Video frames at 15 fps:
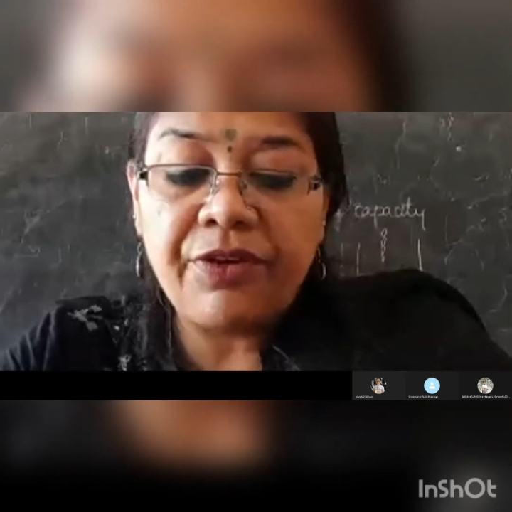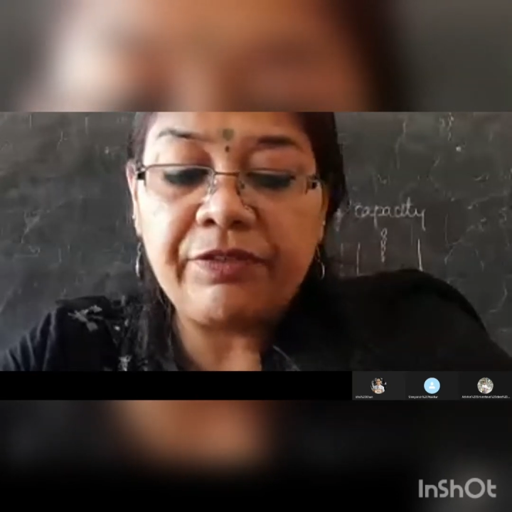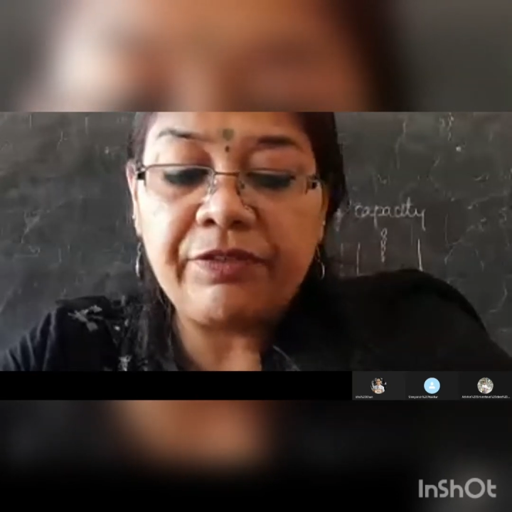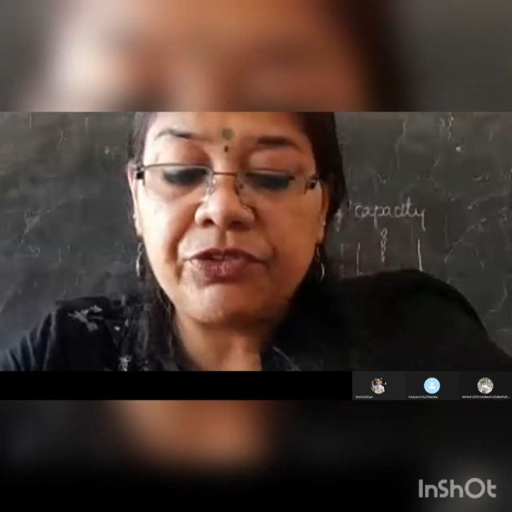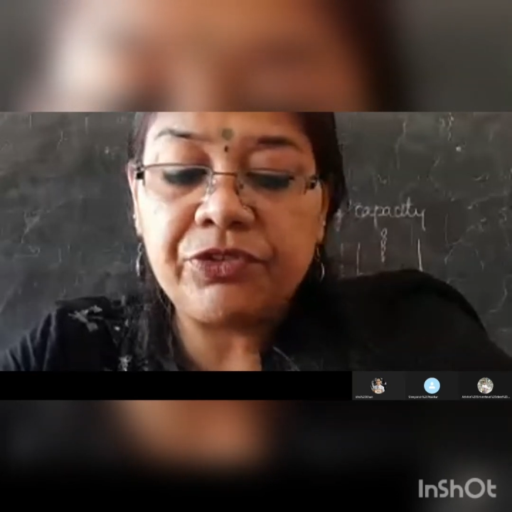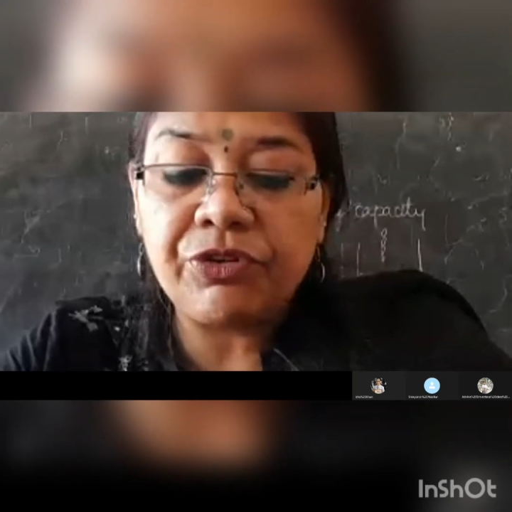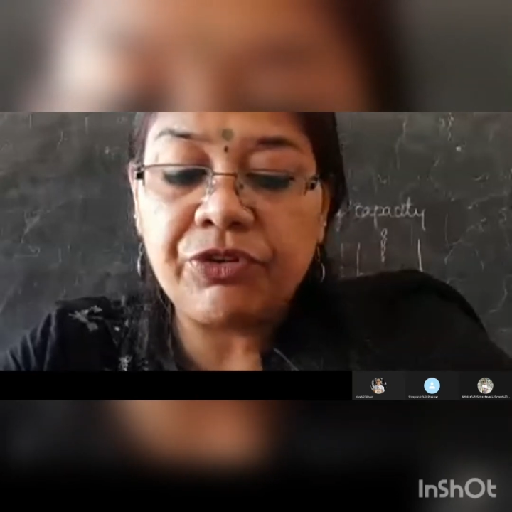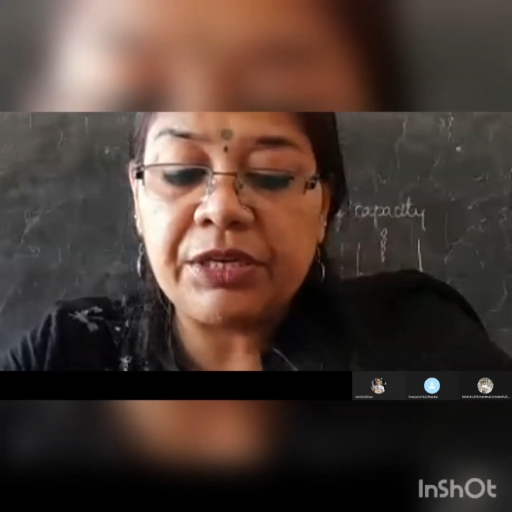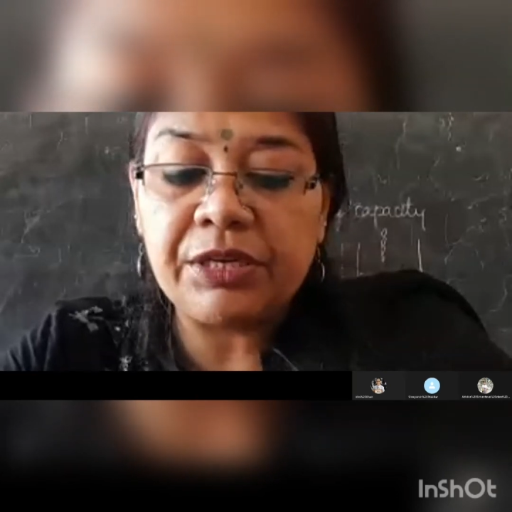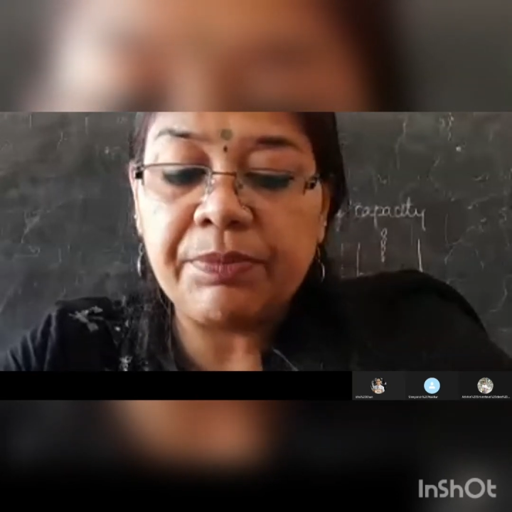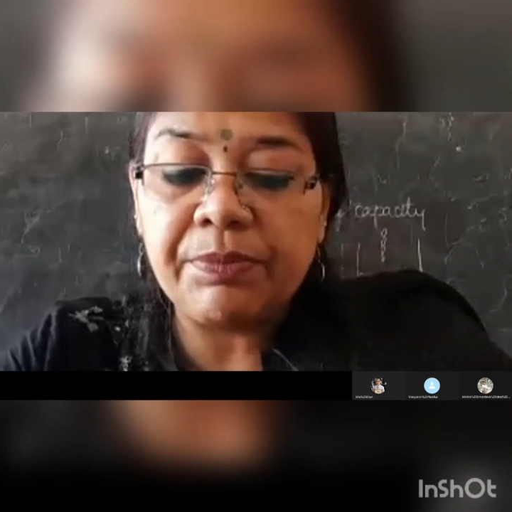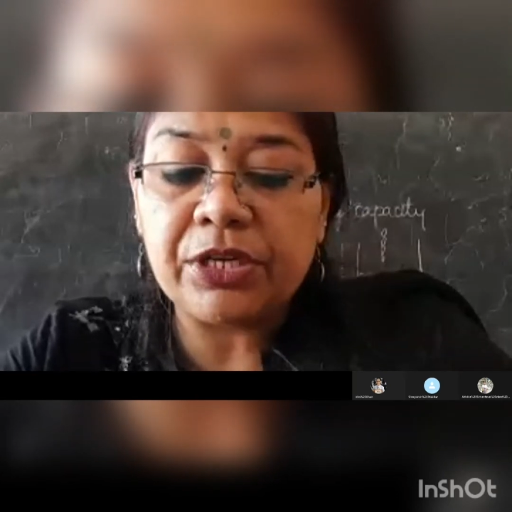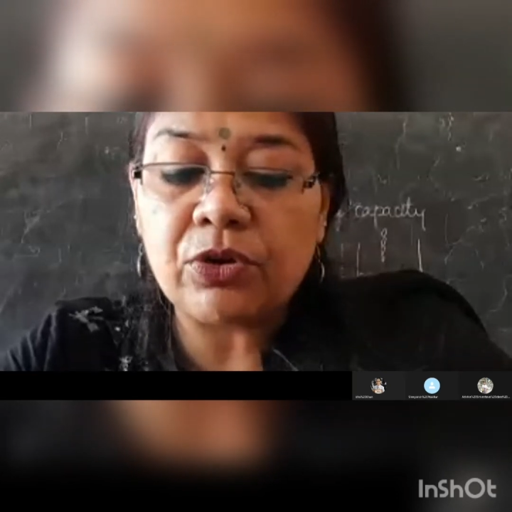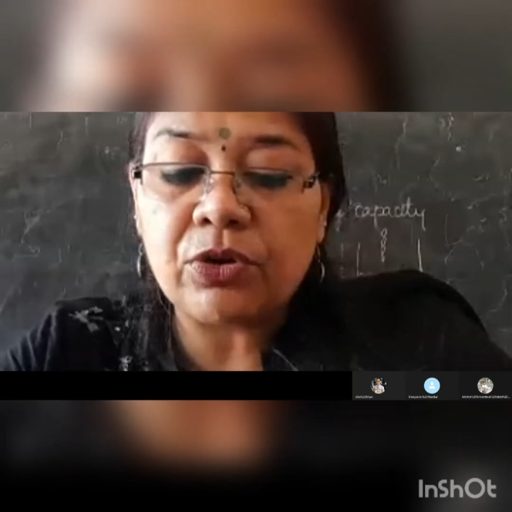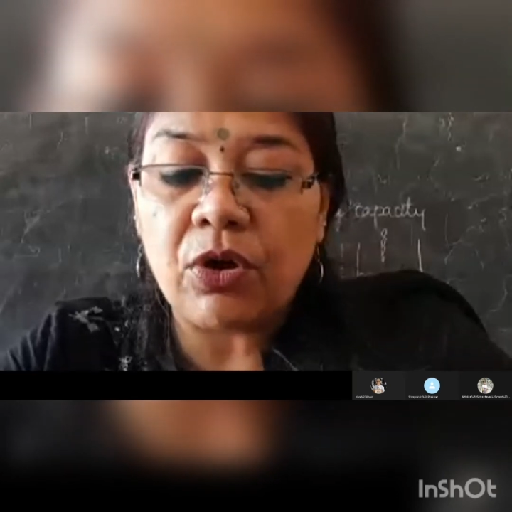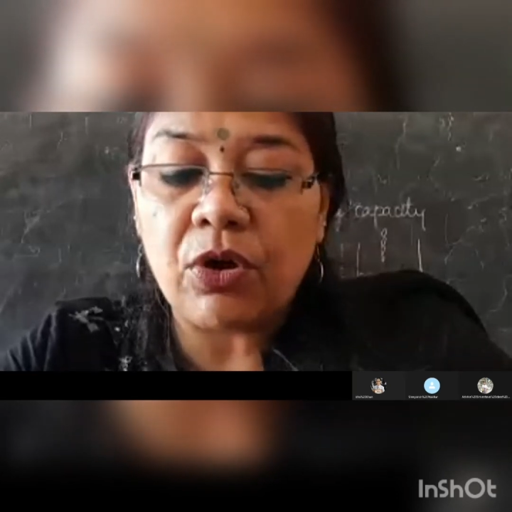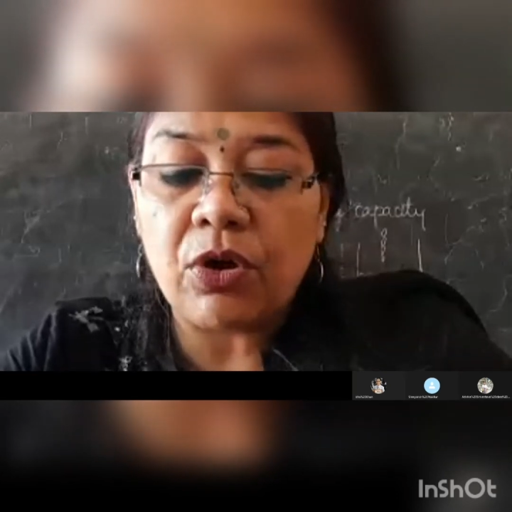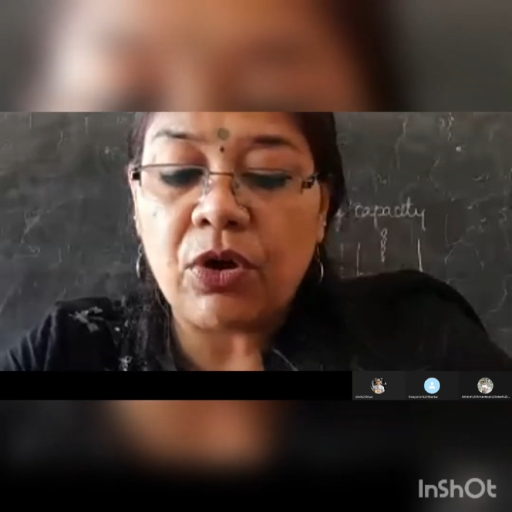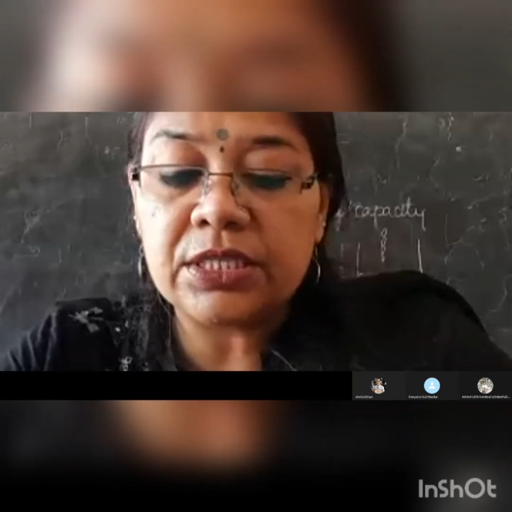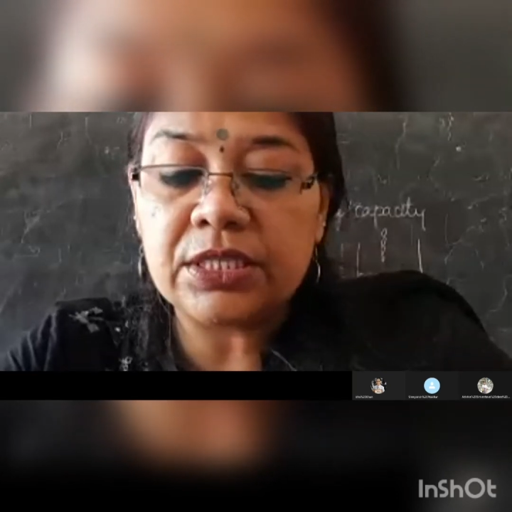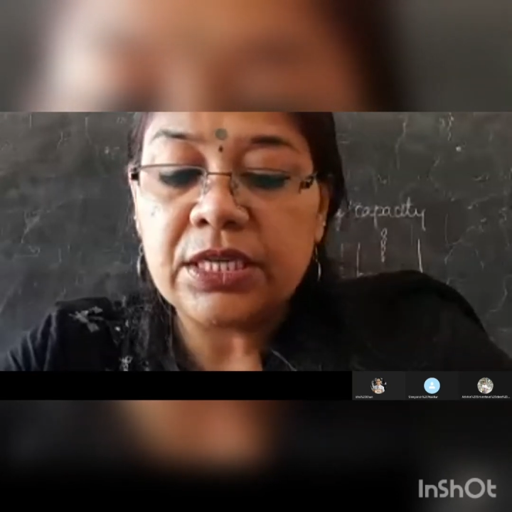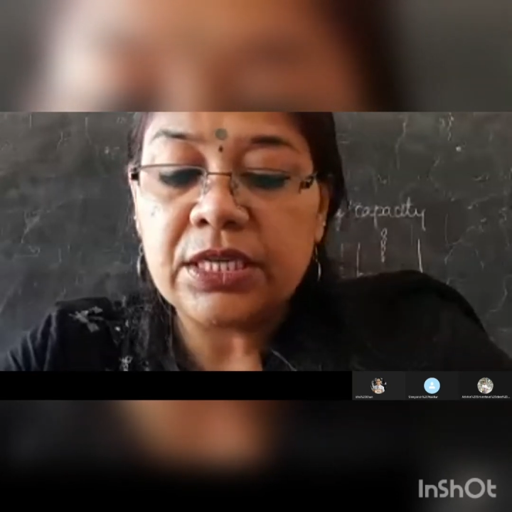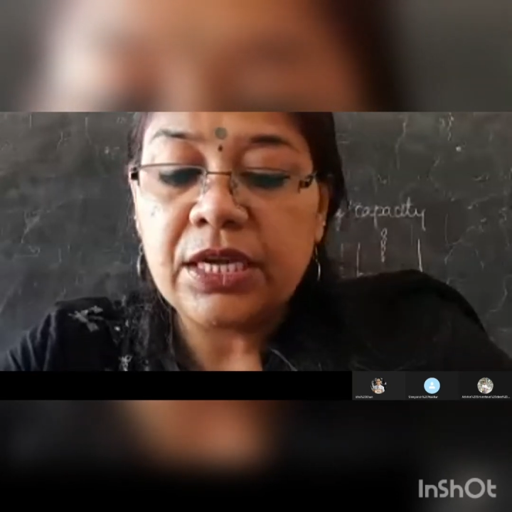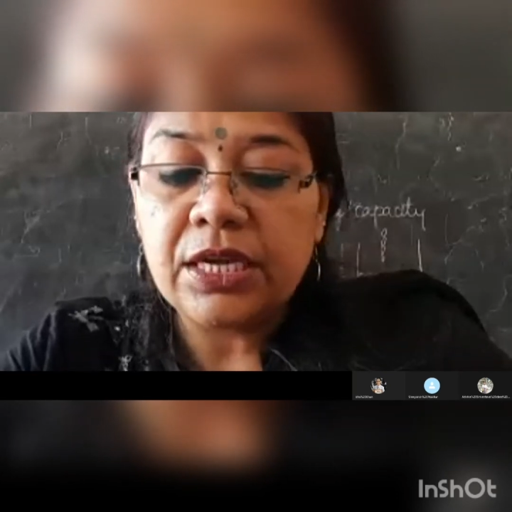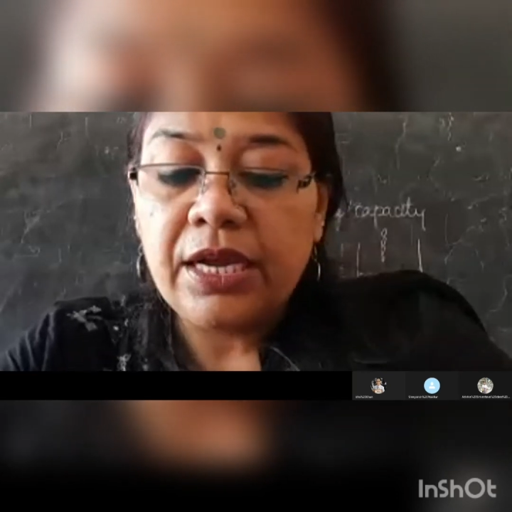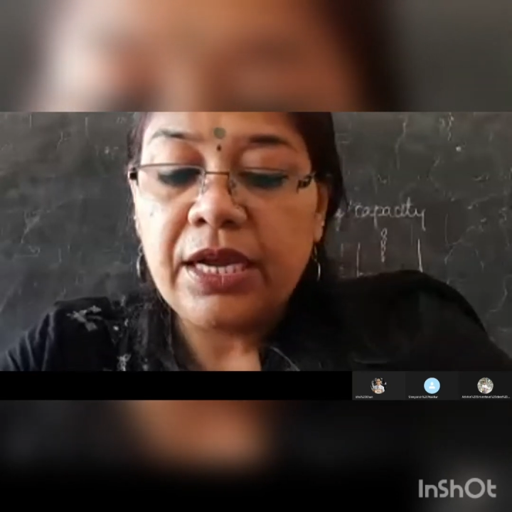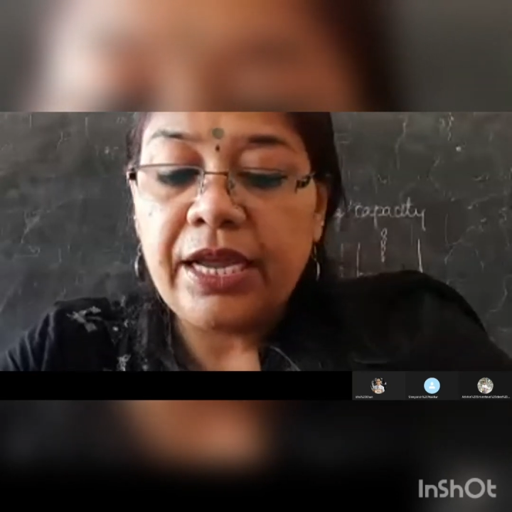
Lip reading: waived treatment costs